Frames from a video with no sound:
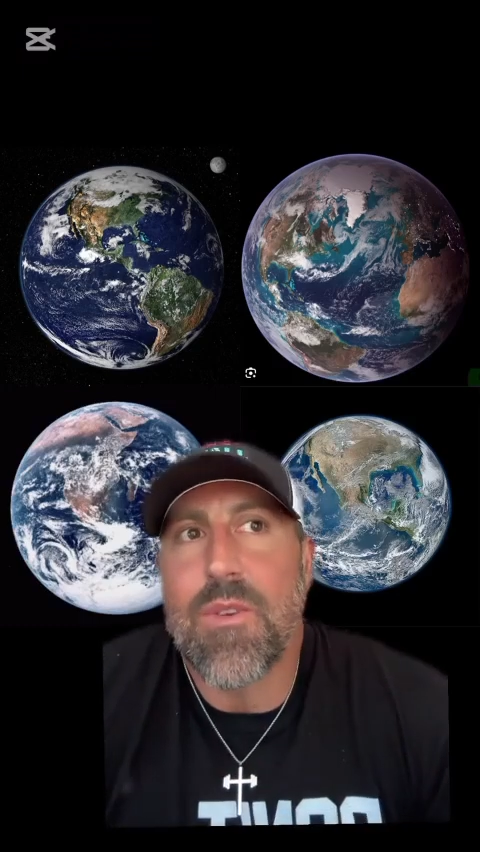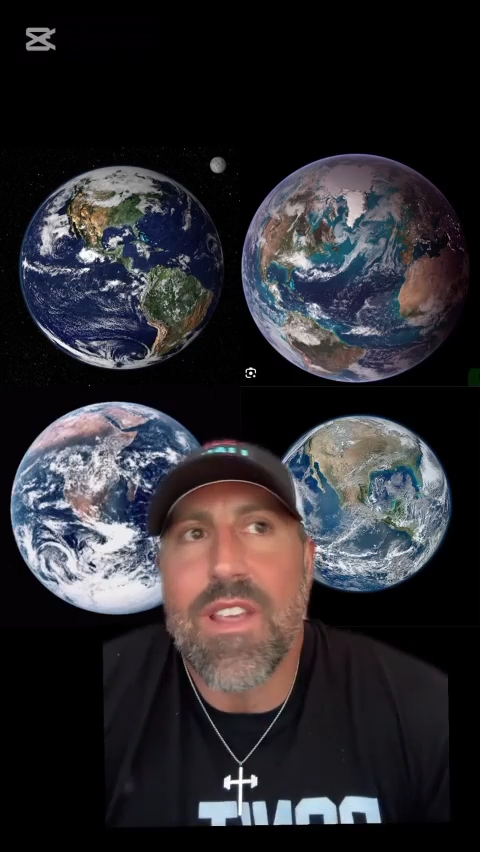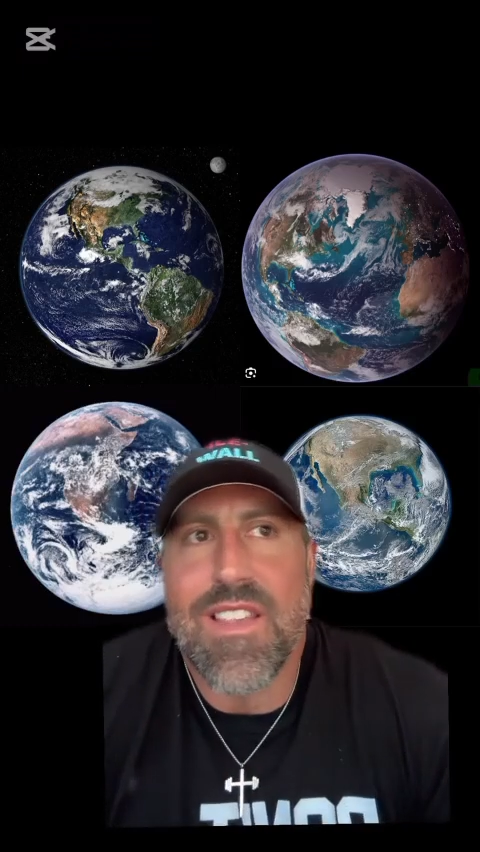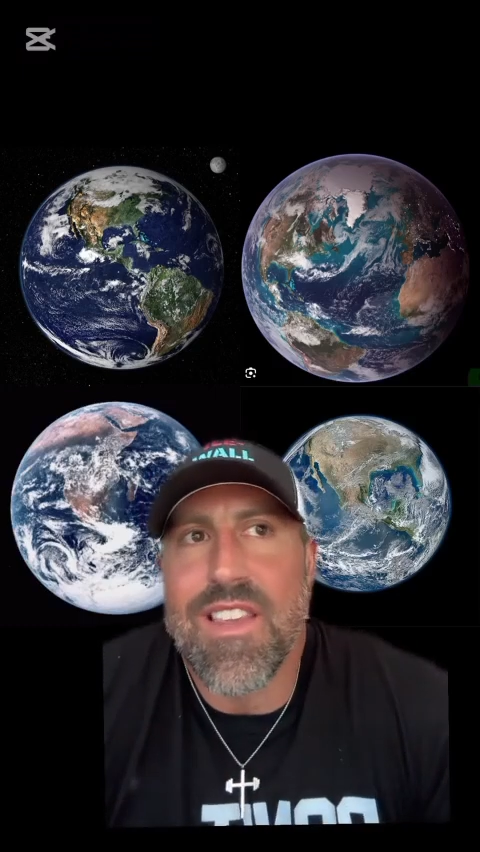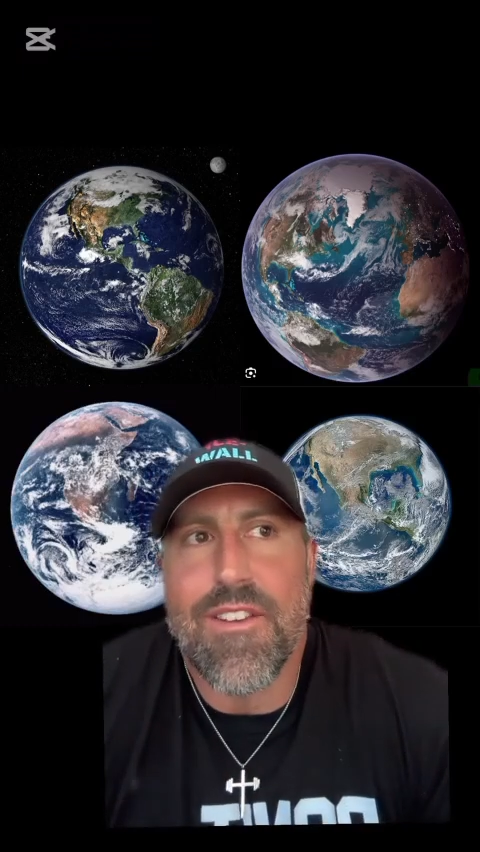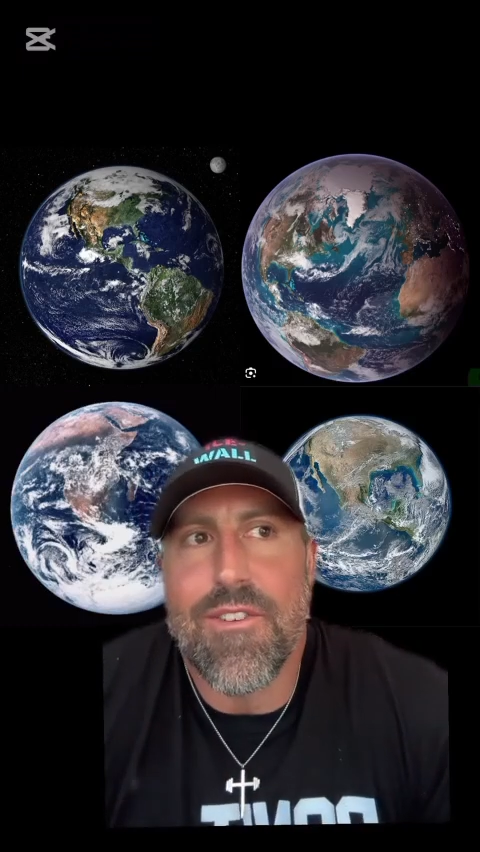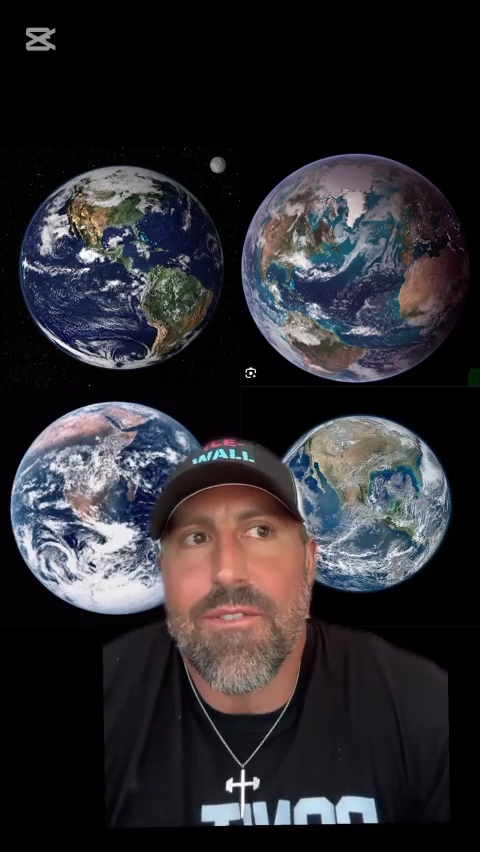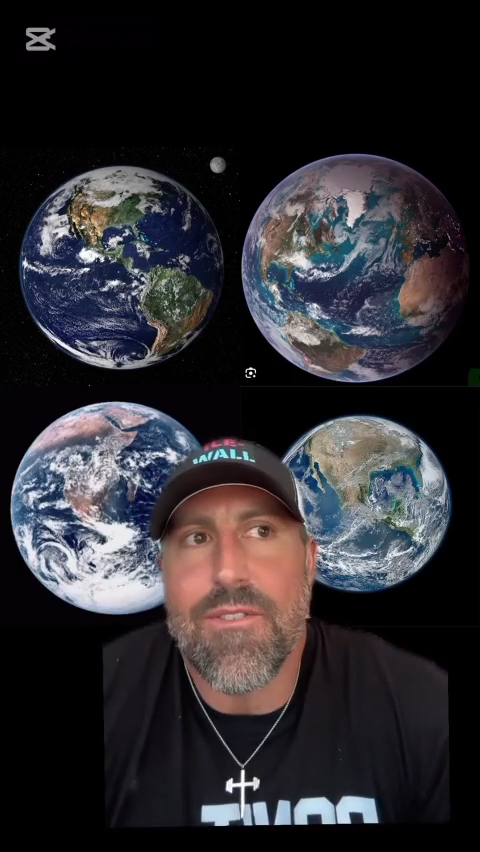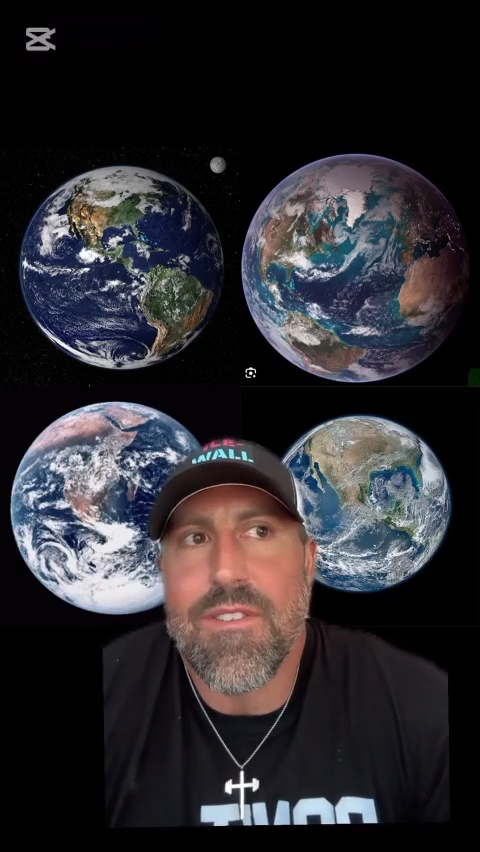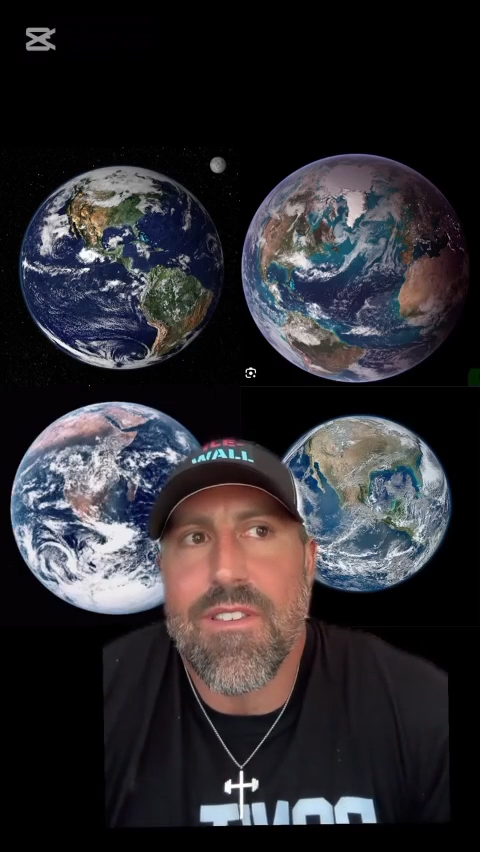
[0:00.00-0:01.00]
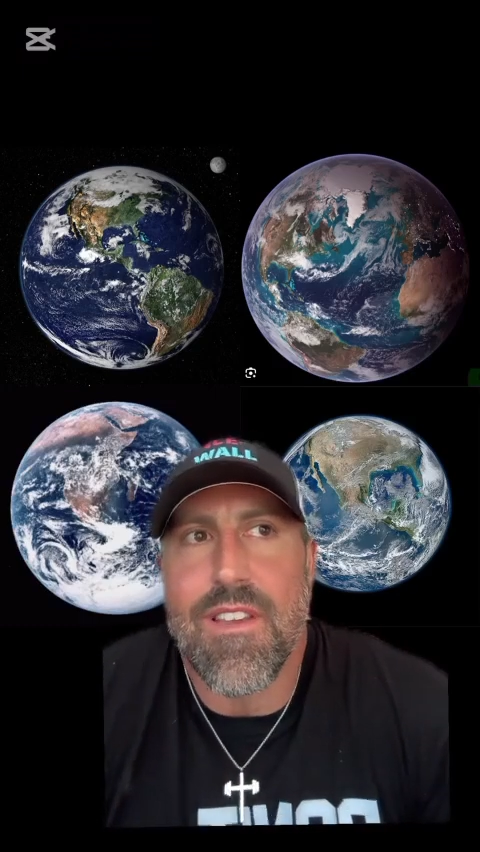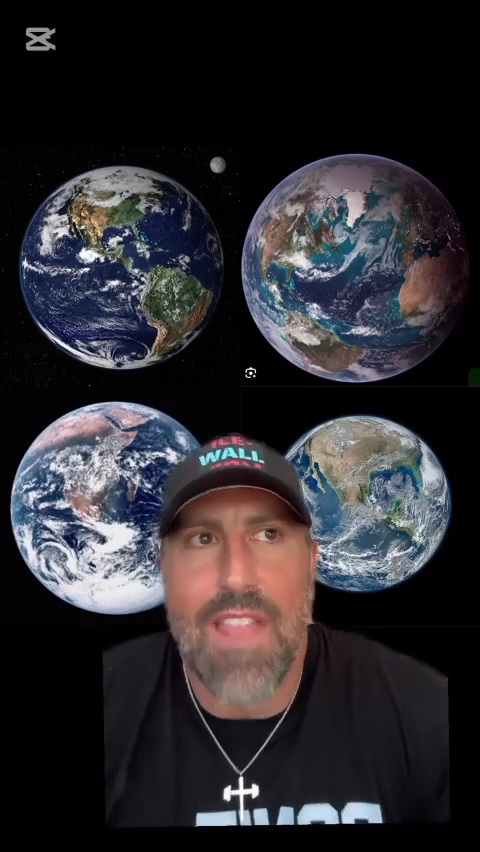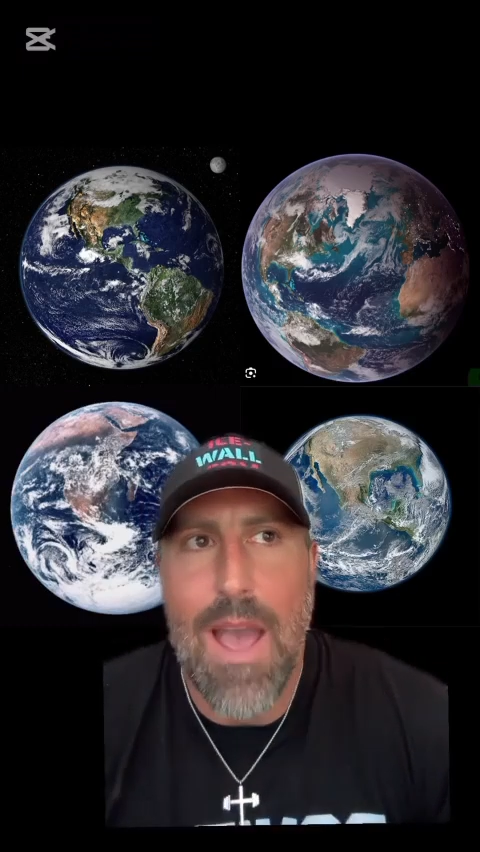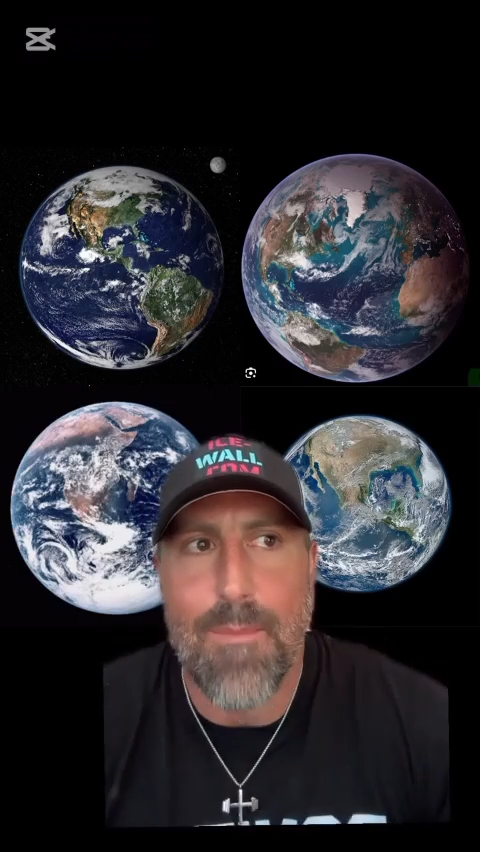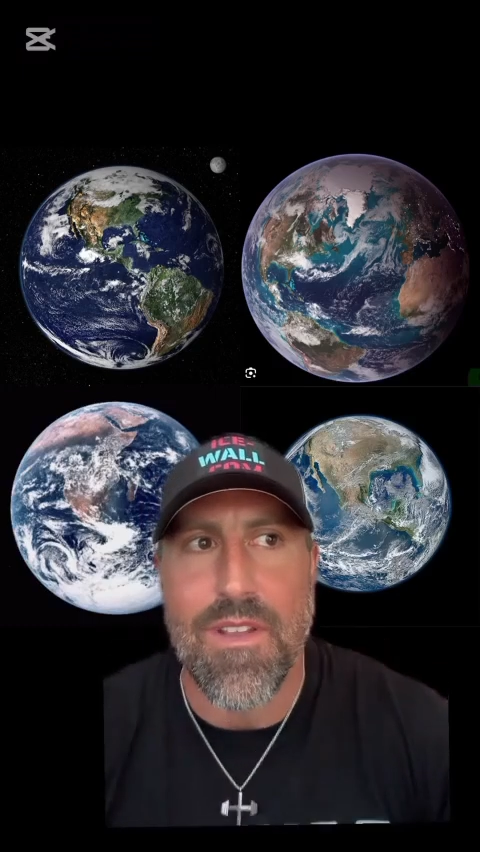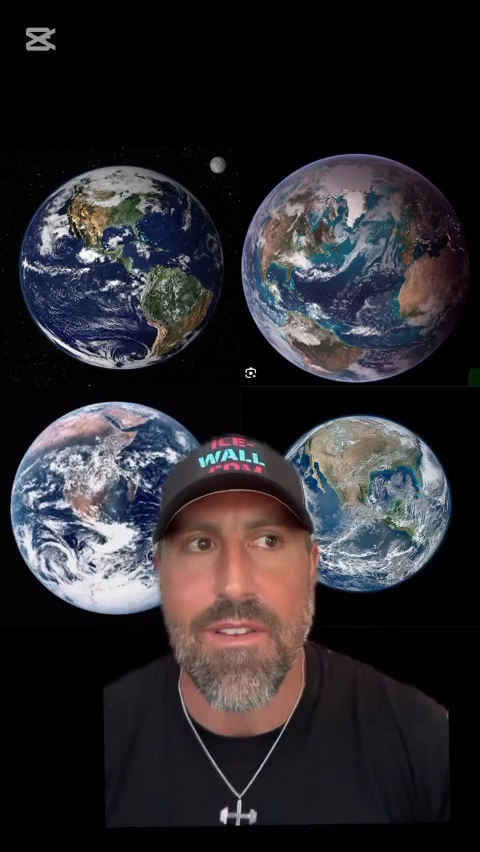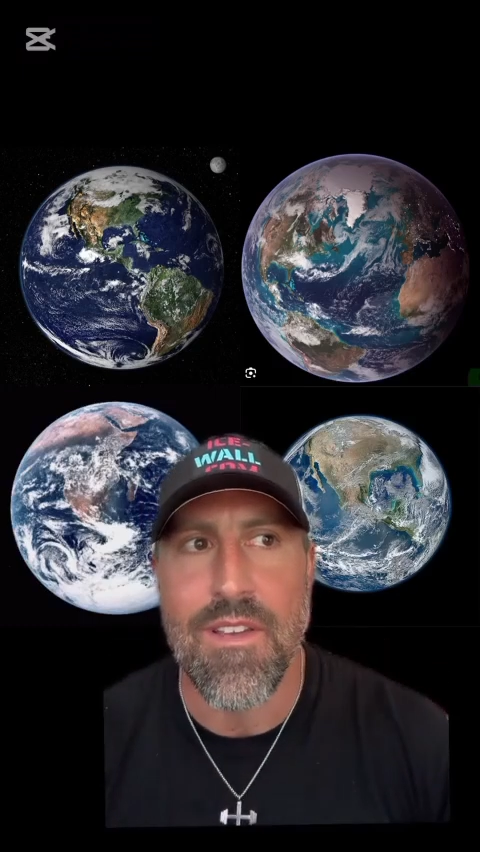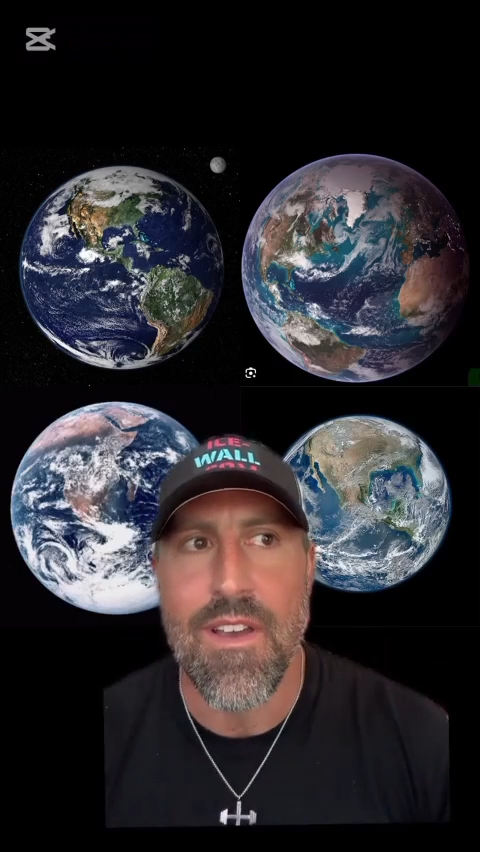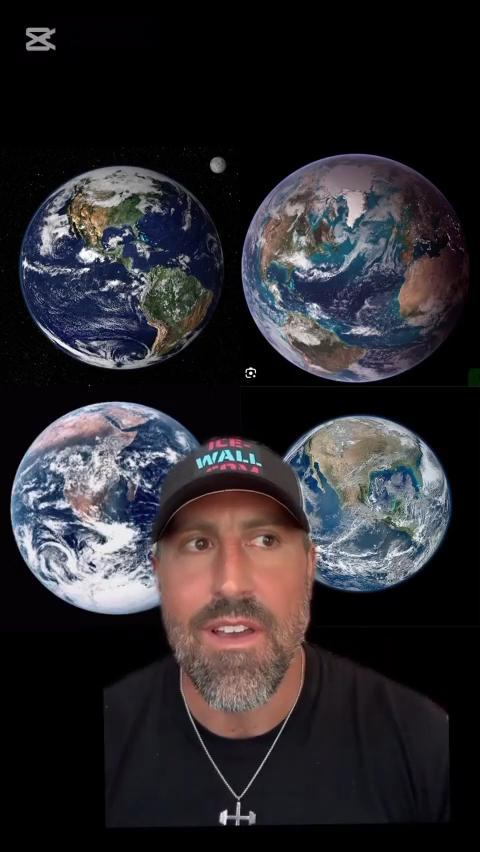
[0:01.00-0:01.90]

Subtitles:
consider could happen